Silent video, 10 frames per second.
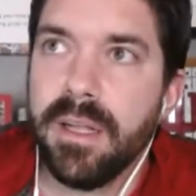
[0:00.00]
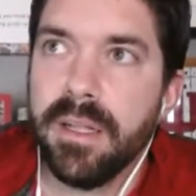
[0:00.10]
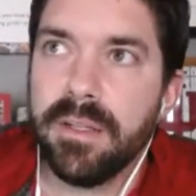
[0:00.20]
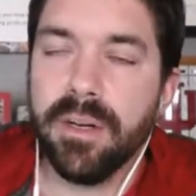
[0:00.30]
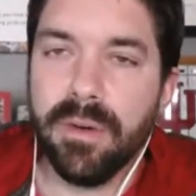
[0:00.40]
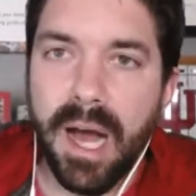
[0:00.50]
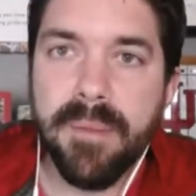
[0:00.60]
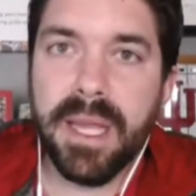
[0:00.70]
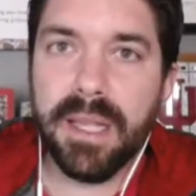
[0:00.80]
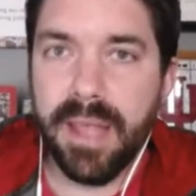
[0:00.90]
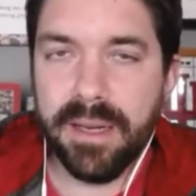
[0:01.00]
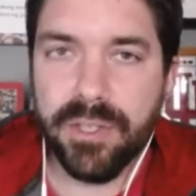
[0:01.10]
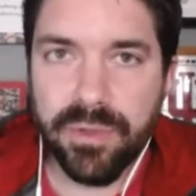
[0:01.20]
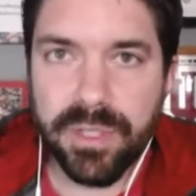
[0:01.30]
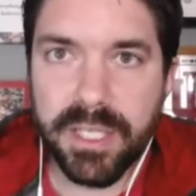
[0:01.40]
I made that
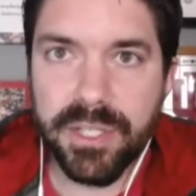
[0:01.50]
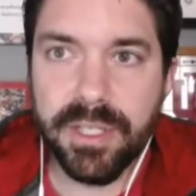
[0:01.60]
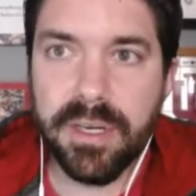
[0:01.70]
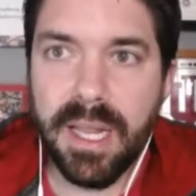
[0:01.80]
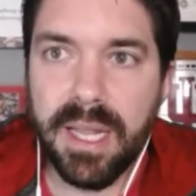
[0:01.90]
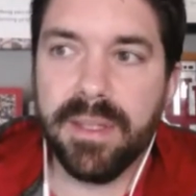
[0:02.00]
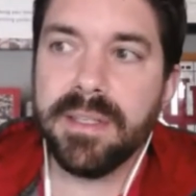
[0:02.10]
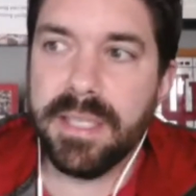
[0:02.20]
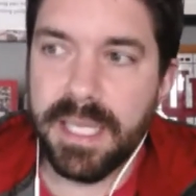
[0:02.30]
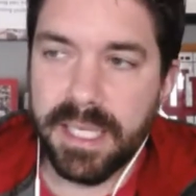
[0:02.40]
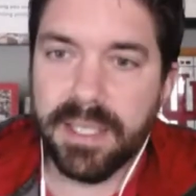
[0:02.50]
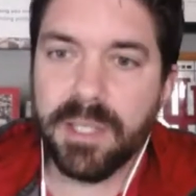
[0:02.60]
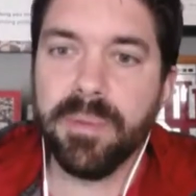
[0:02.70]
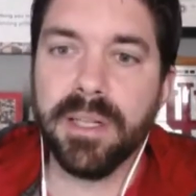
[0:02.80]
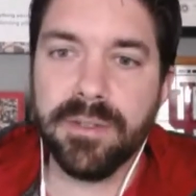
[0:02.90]
introduction, and then SeatGeek
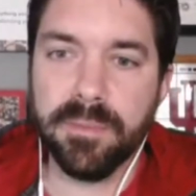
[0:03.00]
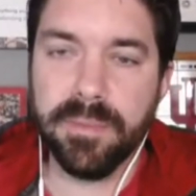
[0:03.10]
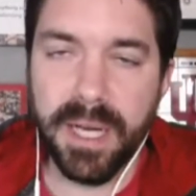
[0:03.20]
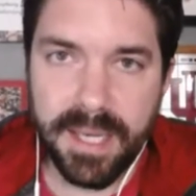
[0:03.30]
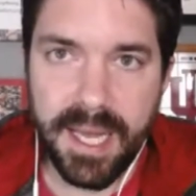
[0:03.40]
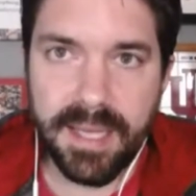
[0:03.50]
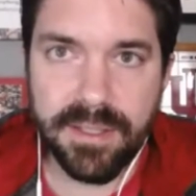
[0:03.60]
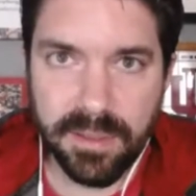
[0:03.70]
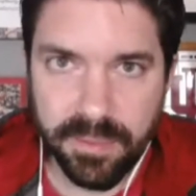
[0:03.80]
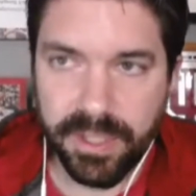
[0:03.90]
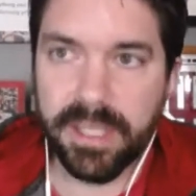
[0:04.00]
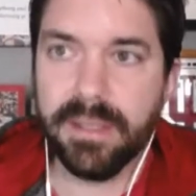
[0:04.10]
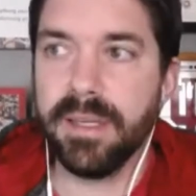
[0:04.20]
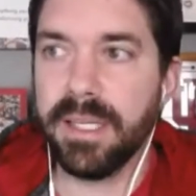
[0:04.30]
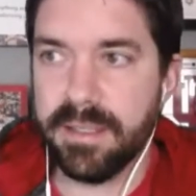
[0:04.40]
sponsored Podcast on the Brink
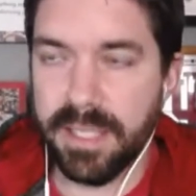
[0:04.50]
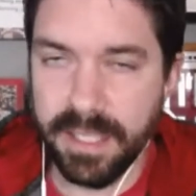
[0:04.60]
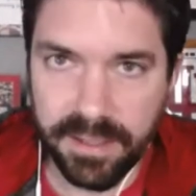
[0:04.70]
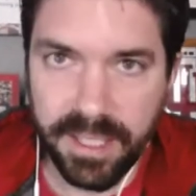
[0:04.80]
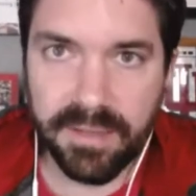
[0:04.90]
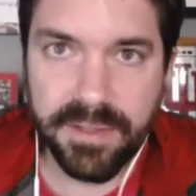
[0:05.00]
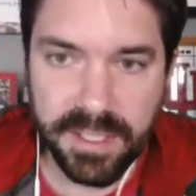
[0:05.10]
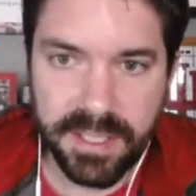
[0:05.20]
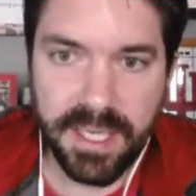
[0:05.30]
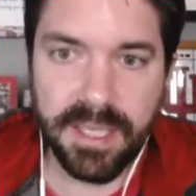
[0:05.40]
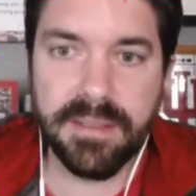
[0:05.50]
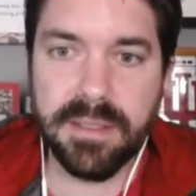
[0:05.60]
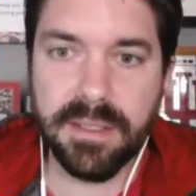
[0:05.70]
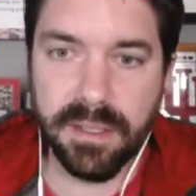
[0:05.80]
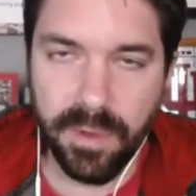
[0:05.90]
has seen a lot of success and
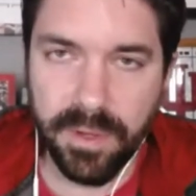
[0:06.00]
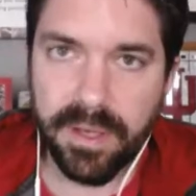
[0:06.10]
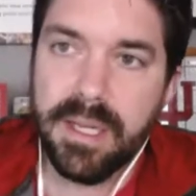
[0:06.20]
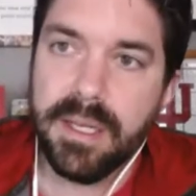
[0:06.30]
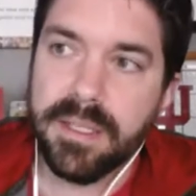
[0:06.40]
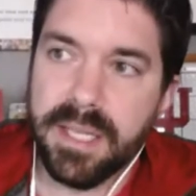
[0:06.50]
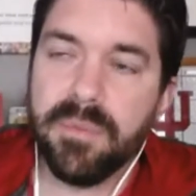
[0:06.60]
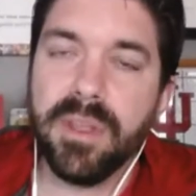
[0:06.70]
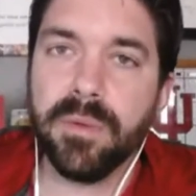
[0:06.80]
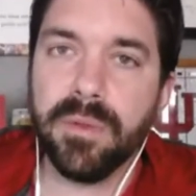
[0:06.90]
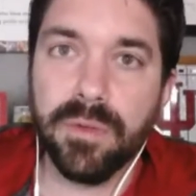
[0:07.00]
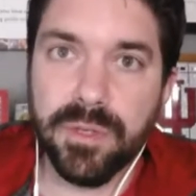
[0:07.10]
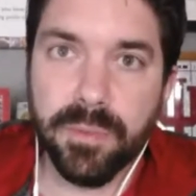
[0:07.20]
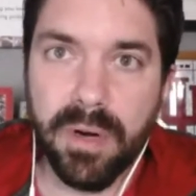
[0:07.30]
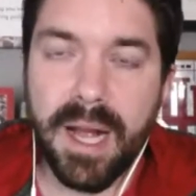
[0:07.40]
stuck with it. Same thing with Who's
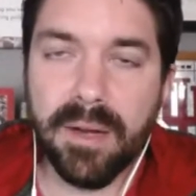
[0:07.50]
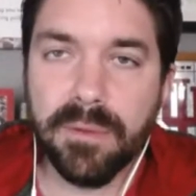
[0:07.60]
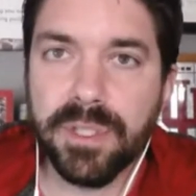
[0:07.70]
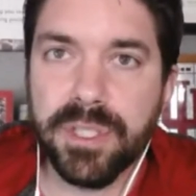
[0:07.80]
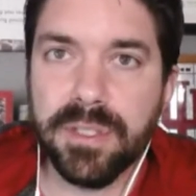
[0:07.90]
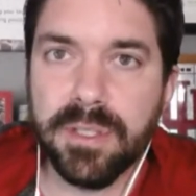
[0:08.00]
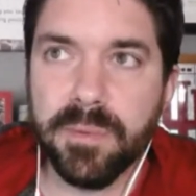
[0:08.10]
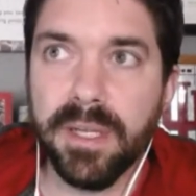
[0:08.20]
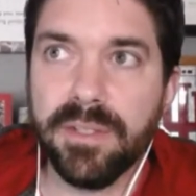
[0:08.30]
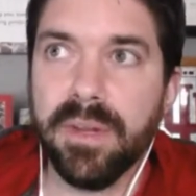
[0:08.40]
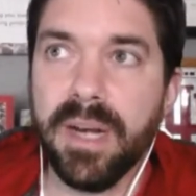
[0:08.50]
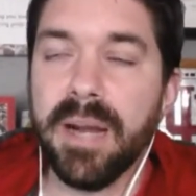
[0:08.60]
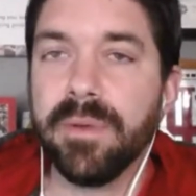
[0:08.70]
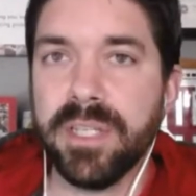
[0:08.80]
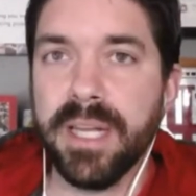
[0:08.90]
Your Proud, which is a sponsor that I
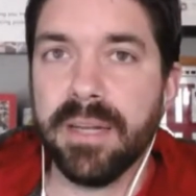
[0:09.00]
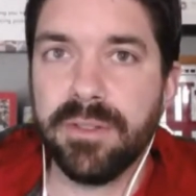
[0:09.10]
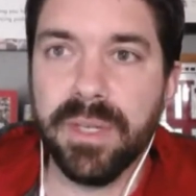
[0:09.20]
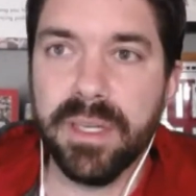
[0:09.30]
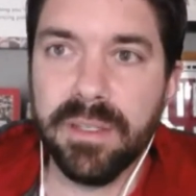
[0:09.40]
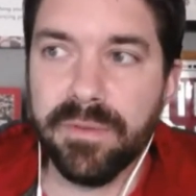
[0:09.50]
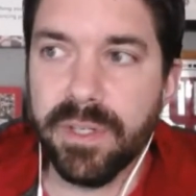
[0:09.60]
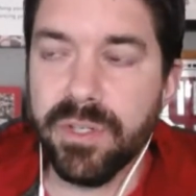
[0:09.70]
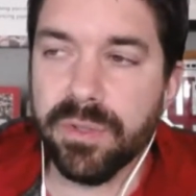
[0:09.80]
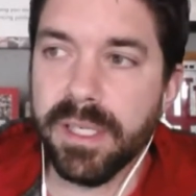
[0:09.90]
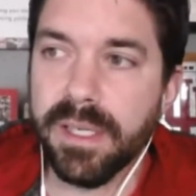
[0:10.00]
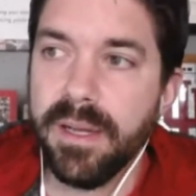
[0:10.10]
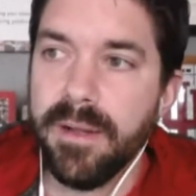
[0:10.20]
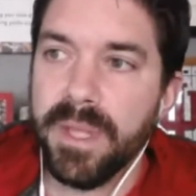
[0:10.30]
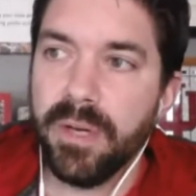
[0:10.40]
reached out to individually.
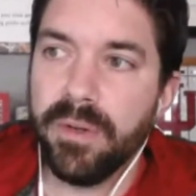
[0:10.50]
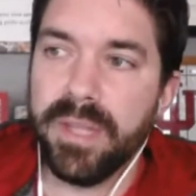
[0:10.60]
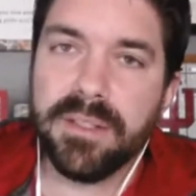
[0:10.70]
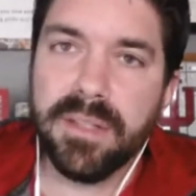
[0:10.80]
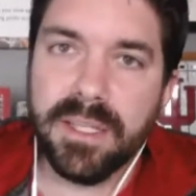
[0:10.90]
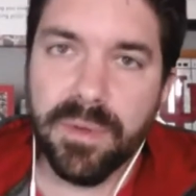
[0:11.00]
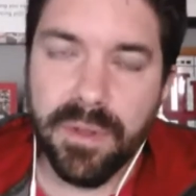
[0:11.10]
And that's one of the